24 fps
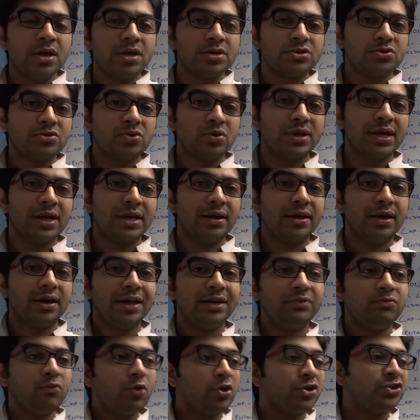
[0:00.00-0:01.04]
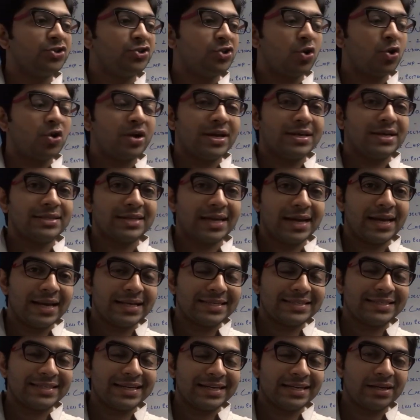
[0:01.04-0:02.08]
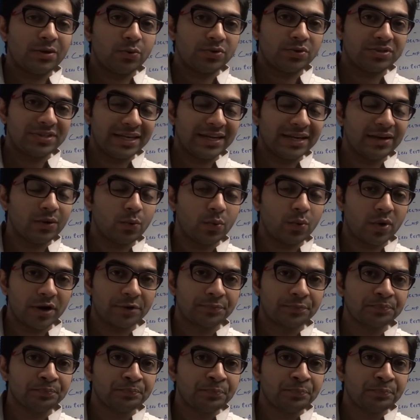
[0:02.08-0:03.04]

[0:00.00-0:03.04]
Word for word: so that it won't choke inside a send out single one.